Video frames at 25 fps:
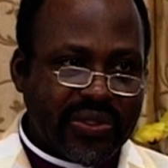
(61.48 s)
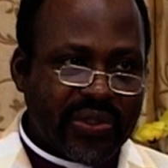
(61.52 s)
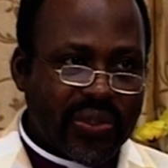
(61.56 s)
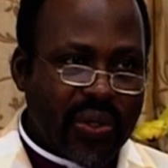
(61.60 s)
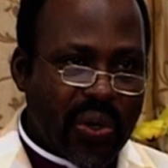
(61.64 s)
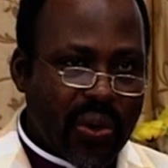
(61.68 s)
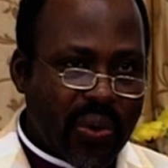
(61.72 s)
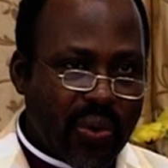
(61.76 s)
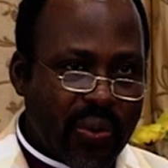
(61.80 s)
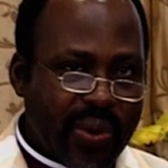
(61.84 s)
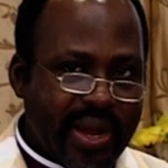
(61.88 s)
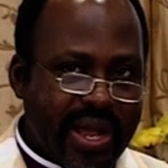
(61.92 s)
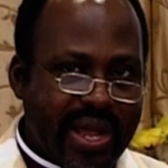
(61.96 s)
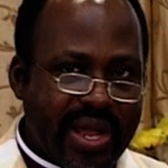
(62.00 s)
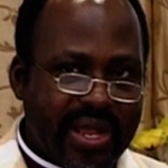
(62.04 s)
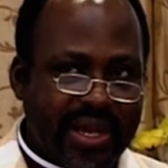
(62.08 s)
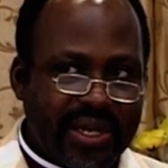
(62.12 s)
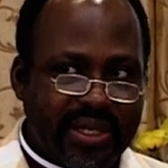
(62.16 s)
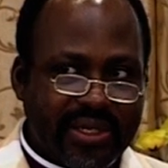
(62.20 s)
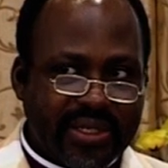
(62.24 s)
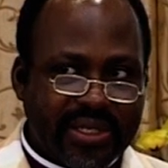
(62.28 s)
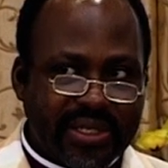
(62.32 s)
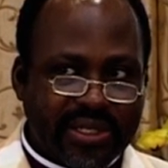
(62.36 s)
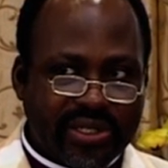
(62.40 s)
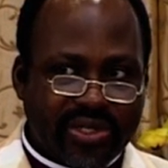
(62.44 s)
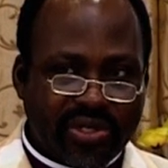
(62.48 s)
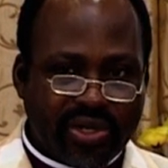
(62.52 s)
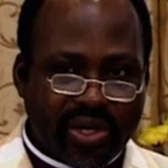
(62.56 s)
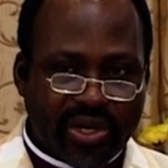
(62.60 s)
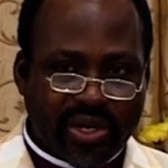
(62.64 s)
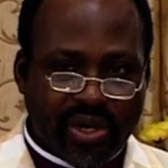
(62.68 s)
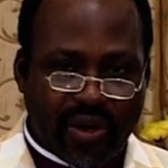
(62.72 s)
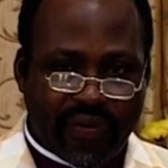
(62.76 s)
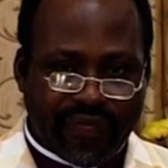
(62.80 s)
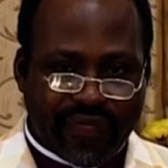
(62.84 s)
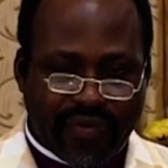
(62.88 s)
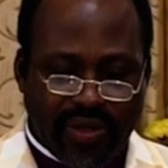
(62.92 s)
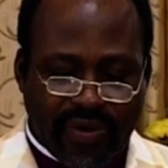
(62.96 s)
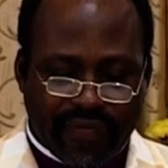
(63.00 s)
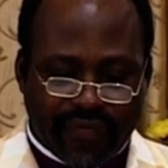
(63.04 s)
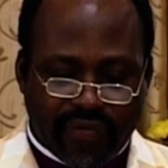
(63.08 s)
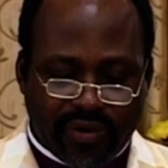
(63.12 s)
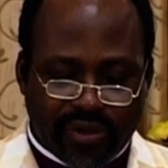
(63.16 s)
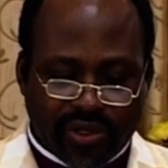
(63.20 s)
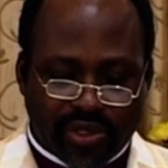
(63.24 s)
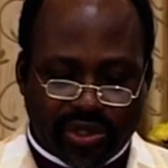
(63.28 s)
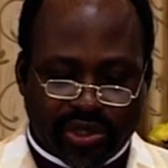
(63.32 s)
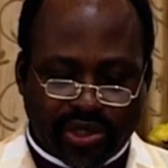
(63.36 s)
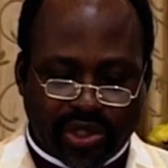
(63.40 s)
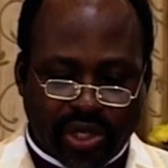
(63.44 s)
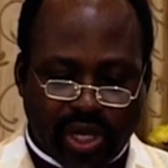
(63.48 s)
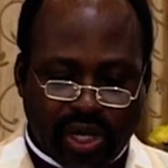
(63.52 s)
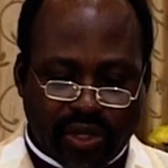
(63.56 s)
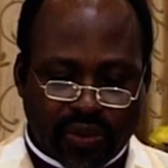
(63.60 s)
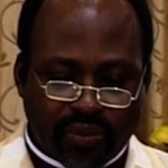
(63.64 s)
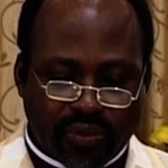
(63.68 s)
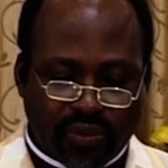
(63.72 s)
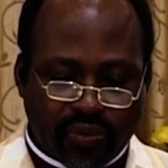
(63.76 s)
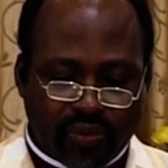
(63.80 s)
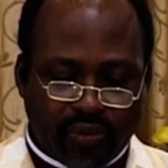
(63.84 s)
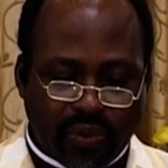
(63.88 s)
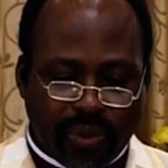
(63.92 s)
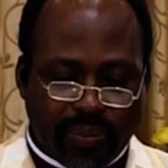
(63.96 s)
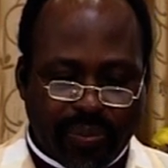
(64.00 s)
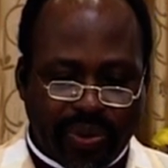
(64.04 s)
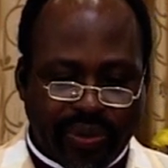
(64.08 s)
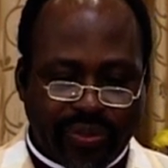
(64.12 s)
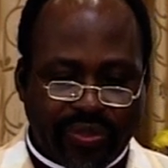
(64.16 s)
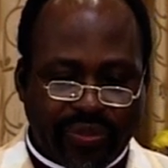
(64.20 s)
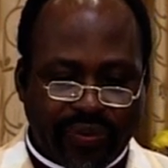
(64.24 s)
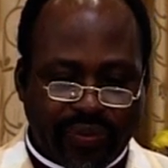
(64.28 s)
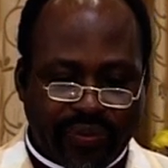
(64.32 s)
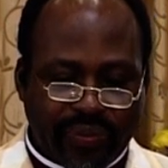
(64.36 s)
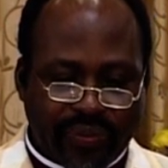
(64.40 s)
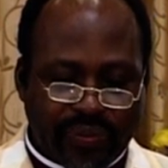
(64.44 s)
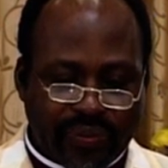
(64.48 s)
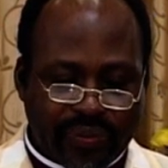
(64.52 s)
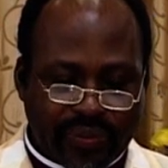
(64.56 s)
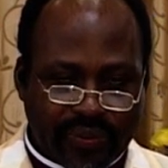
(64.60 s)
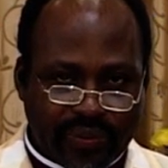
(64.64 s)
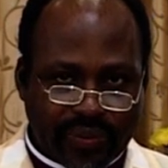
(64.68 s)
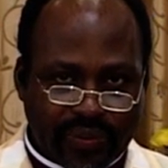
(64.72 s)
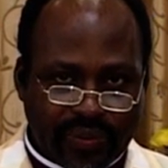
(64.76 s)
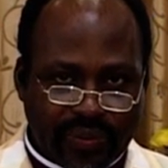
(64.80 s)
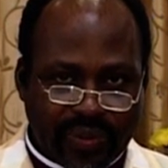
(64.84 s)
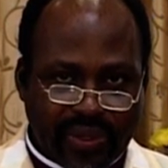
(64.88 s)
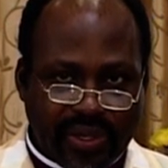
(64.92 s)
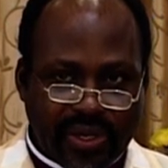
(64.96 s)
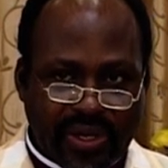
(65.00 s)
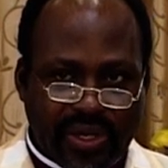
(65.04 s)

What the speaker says: no way the theory of evolution will be true.